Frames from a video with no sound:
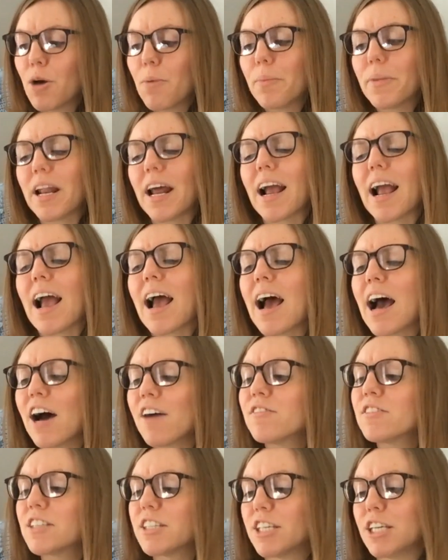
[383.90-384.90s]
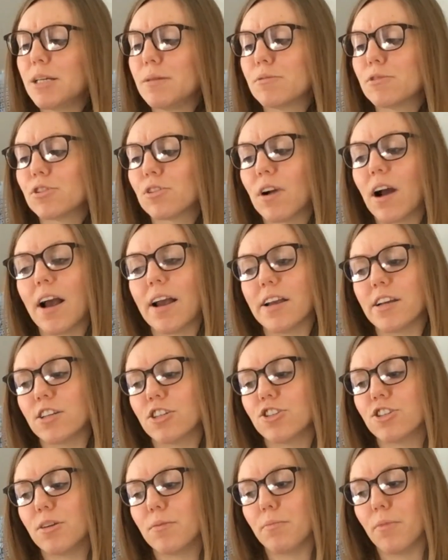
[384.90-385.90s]
But I have to keep trying,"
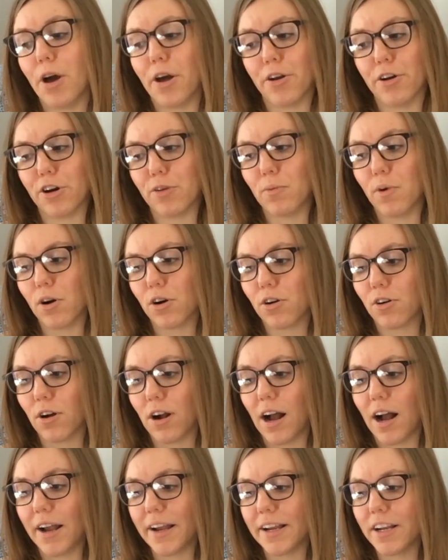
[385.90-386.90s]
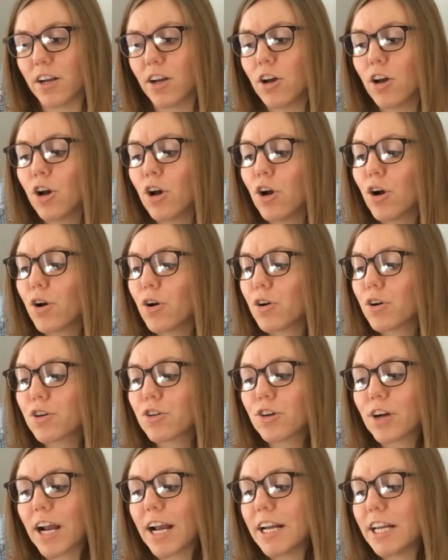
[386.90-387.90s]
she muttered while crying, "or
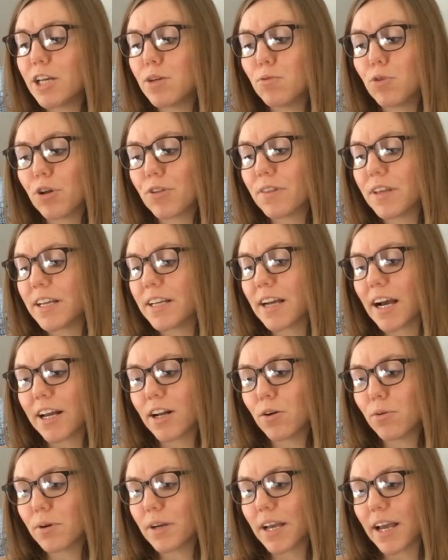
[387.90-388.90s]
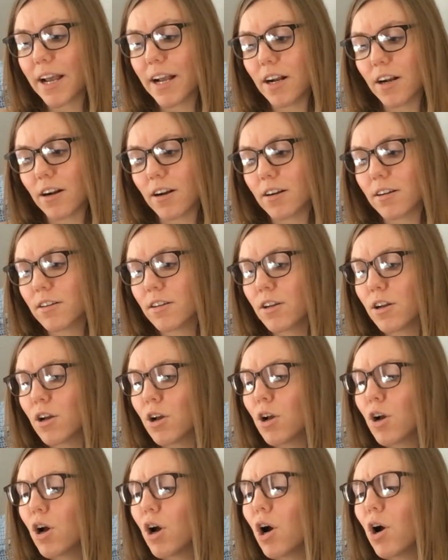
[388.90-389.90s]
Granny will think I don't care.
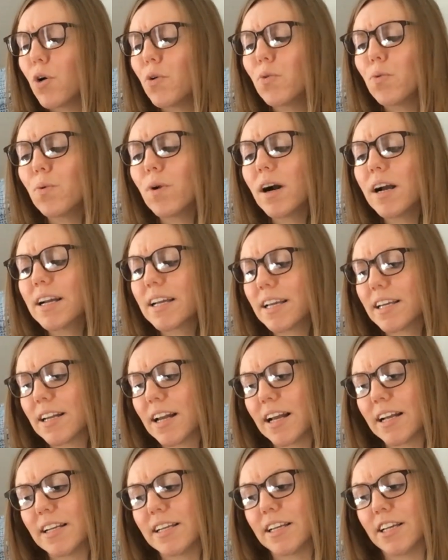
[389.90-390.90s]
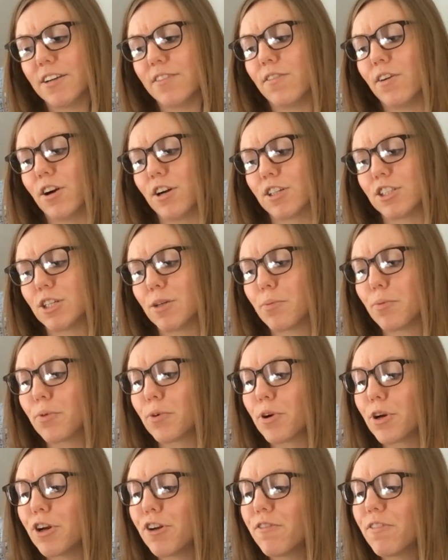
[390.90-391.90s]
Oh, what can I give her to
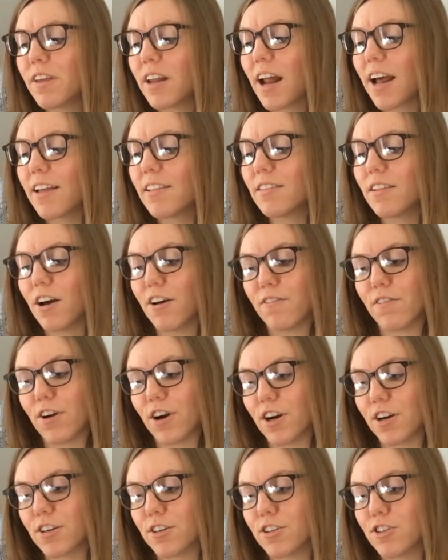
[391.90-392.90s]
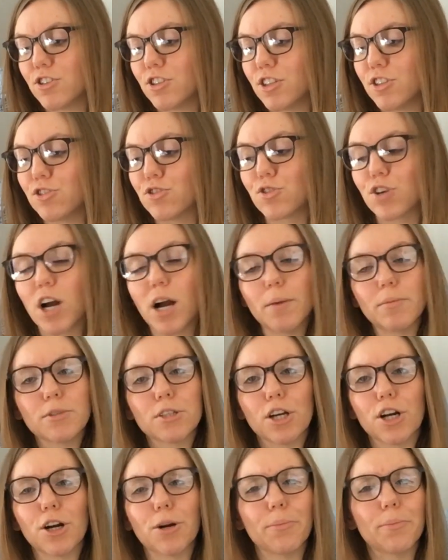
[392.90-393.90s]
prove that I love her?" She dropped to
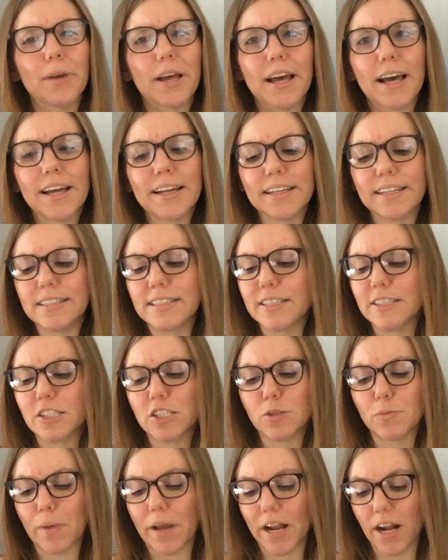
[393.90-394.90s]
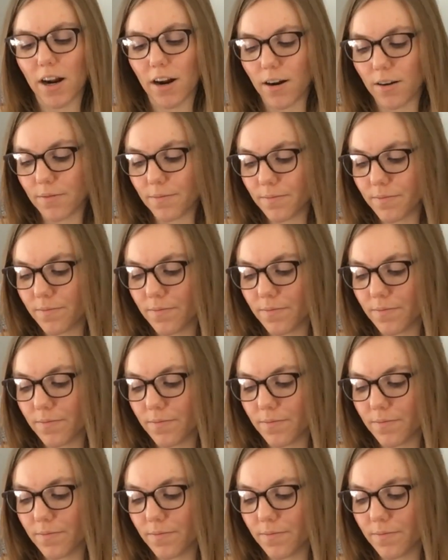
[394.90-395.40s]
her bed in despair.